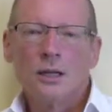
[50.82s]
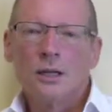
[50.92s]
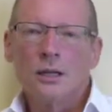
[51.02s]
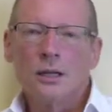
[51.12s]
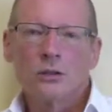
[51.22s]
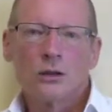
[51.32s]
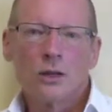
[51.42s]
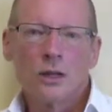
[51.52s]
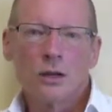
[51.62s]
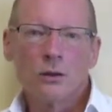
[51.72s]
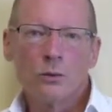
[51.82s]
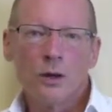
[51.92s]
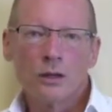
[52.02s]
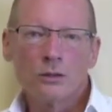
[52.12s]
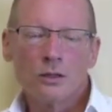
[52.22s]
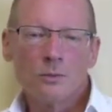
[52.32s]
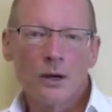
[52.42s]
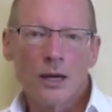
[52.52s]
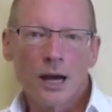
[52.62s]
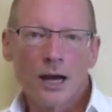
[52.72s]
Electronic Health Records
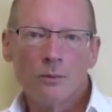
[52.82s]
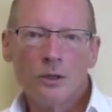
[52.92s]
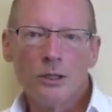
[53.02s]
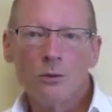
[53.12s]
by Omni,